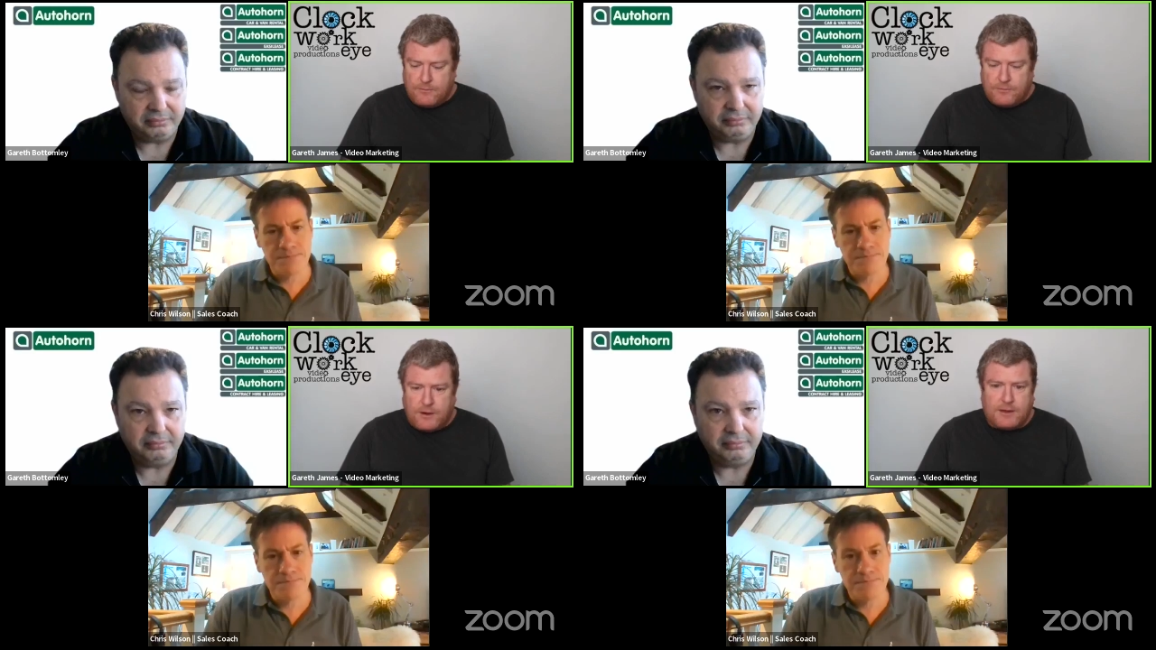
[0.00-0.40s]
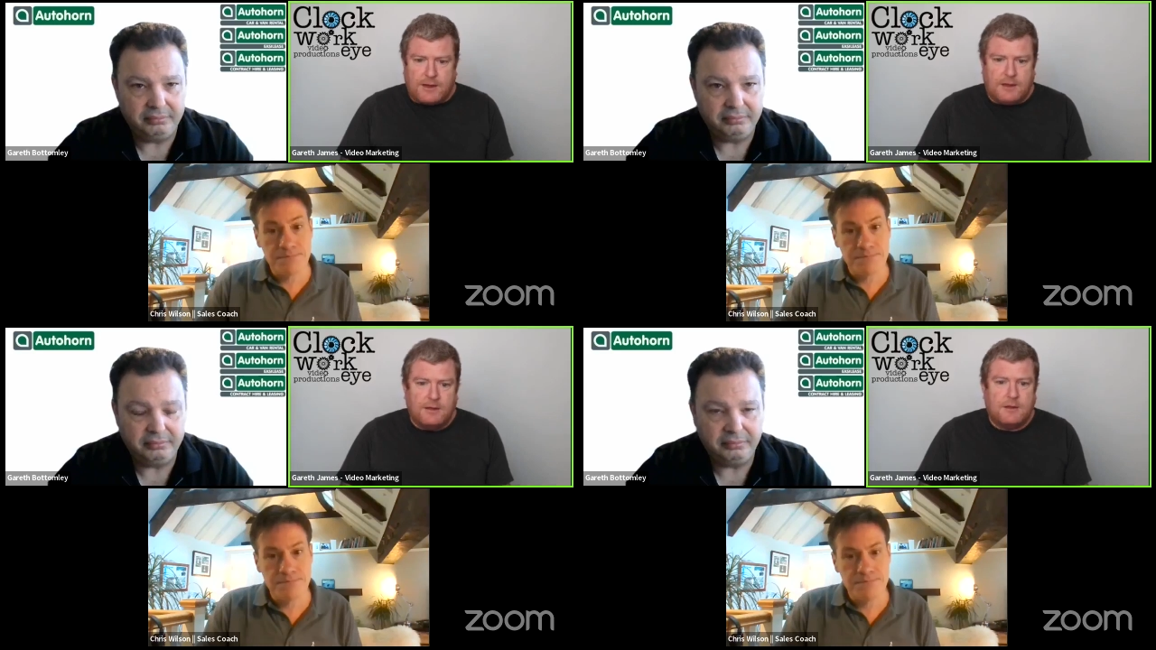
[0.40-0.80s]

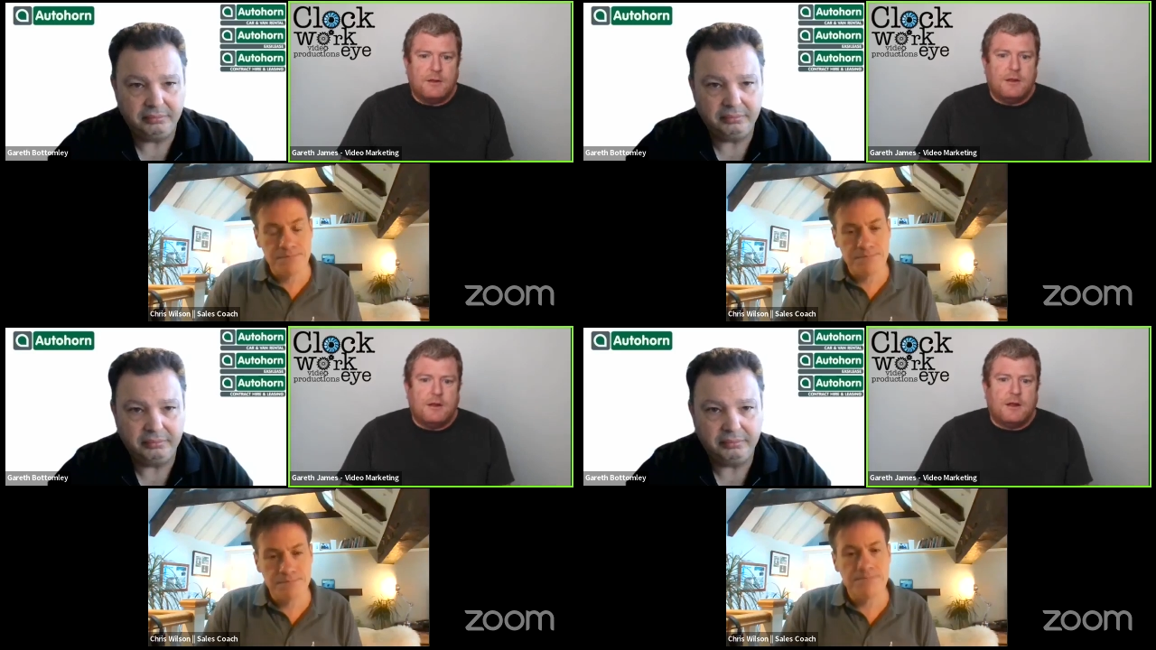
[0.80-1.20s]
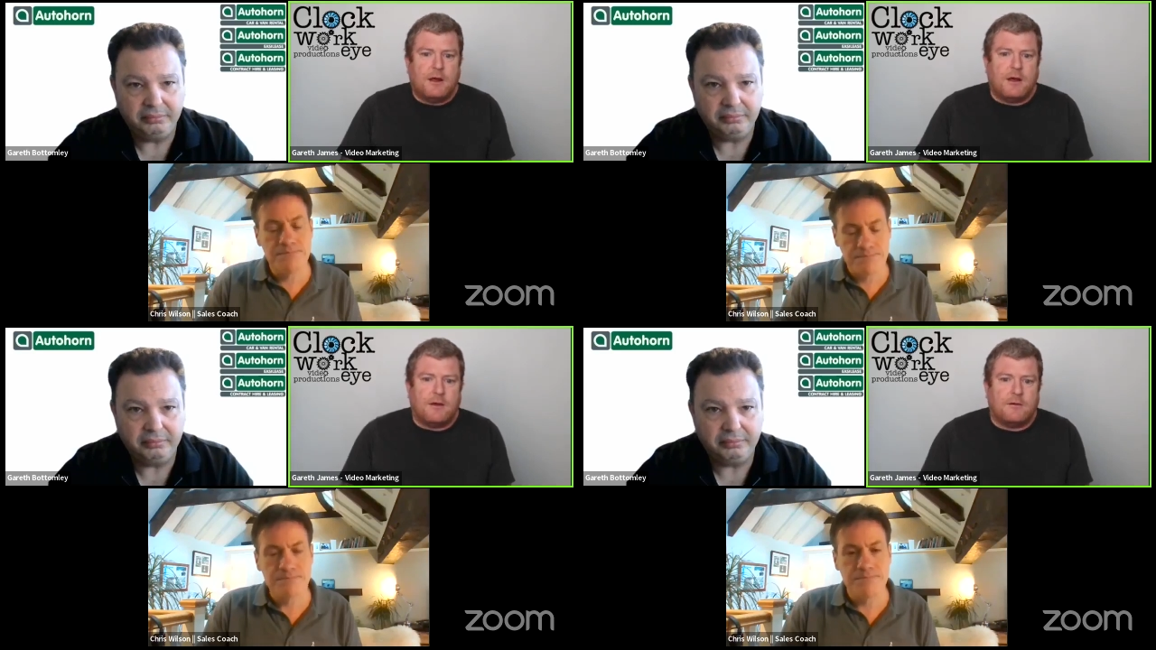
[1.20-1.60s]
Speaker 1: Friday,
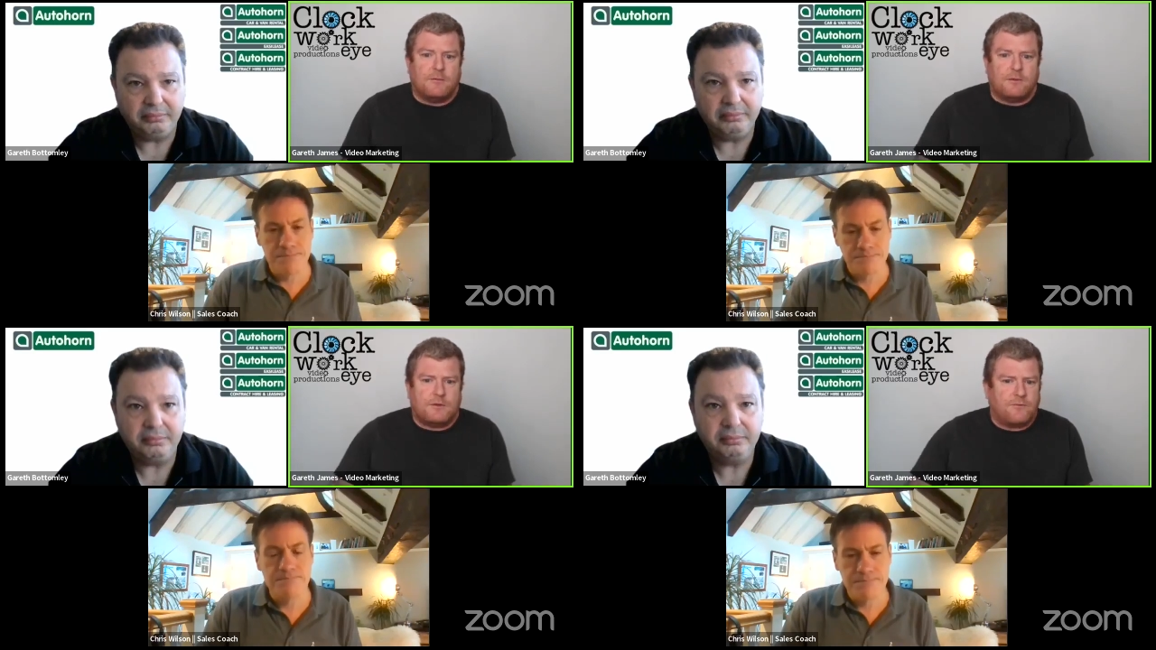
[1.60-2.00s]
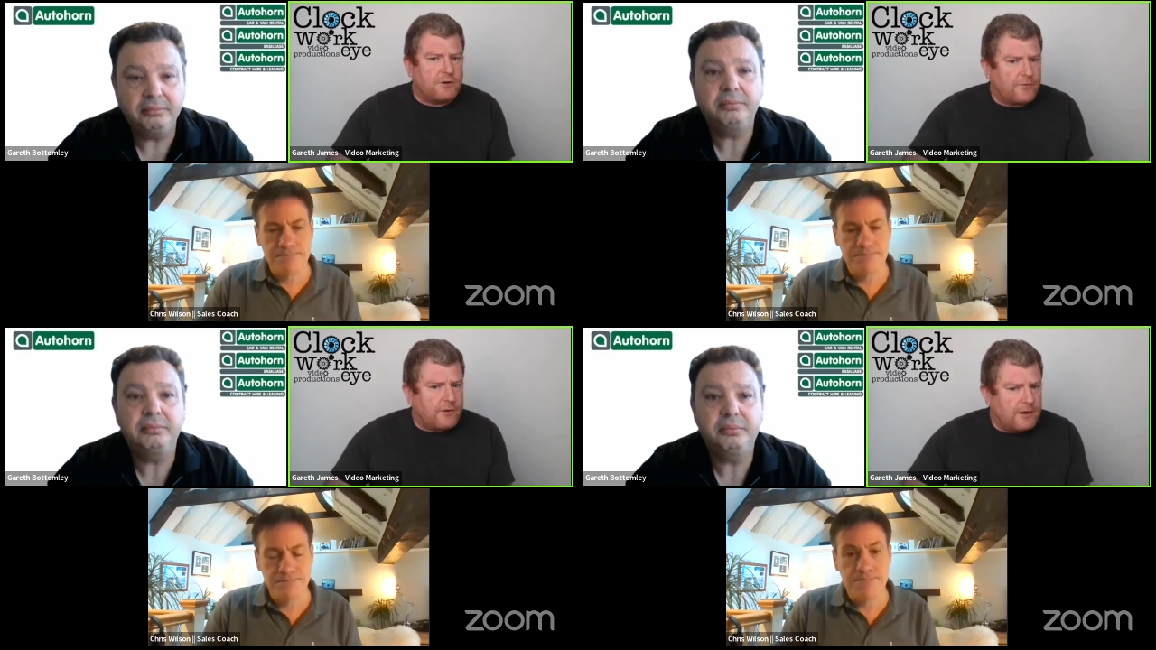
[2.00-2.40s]
uh, is it
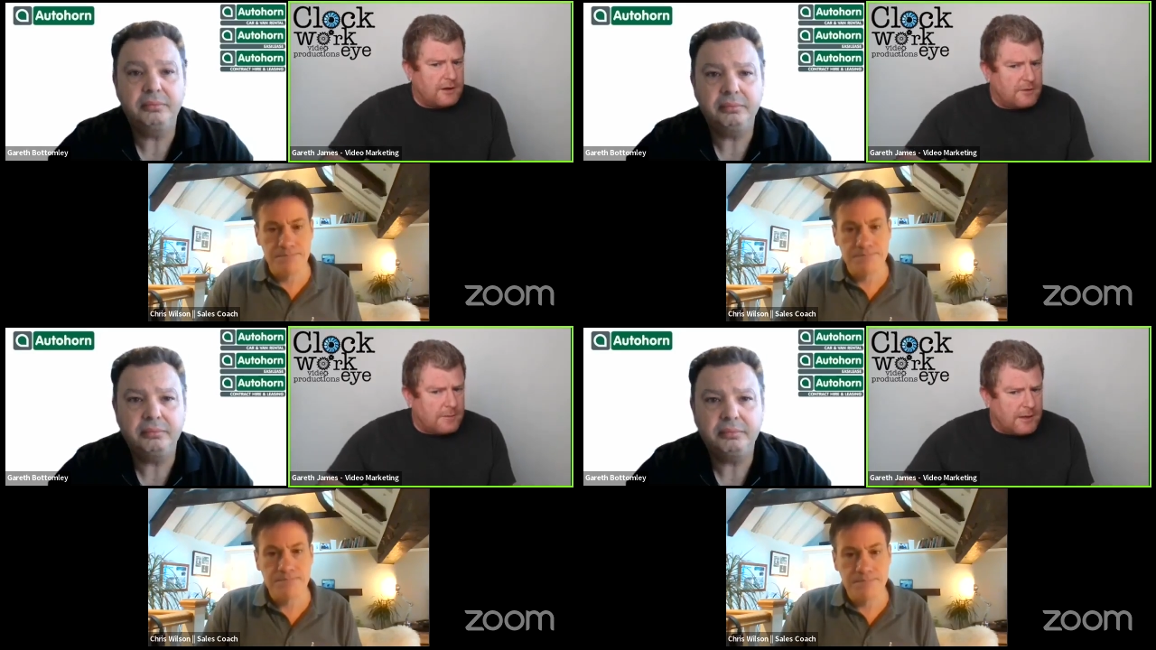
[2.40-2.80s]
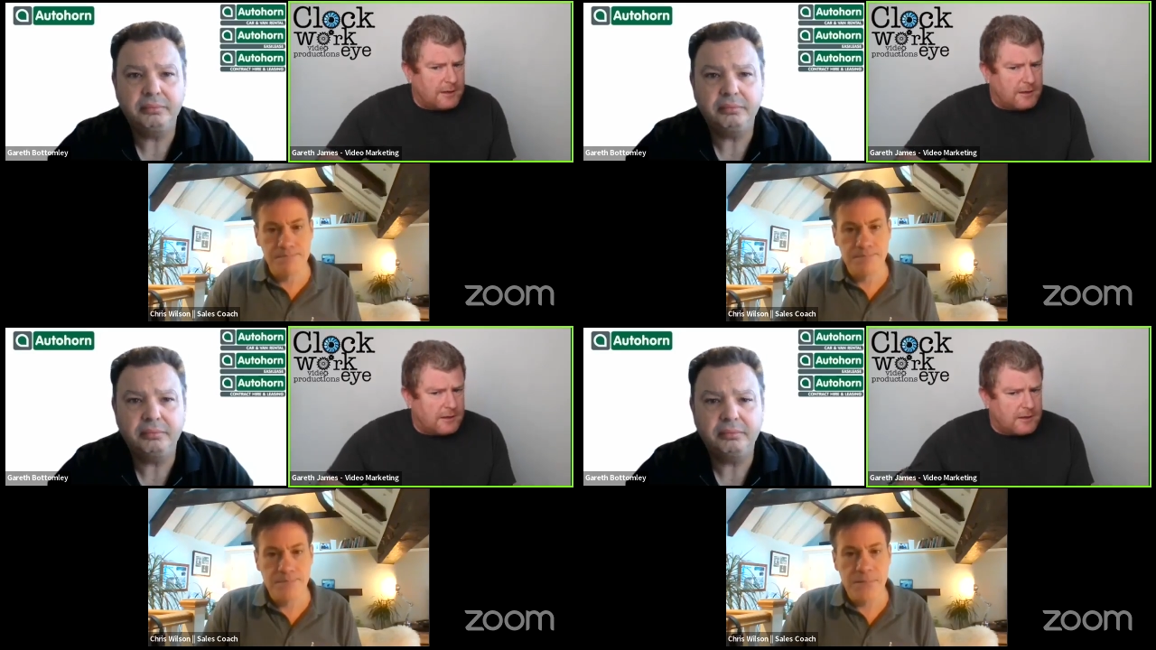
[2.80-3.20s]
first Friday of the month?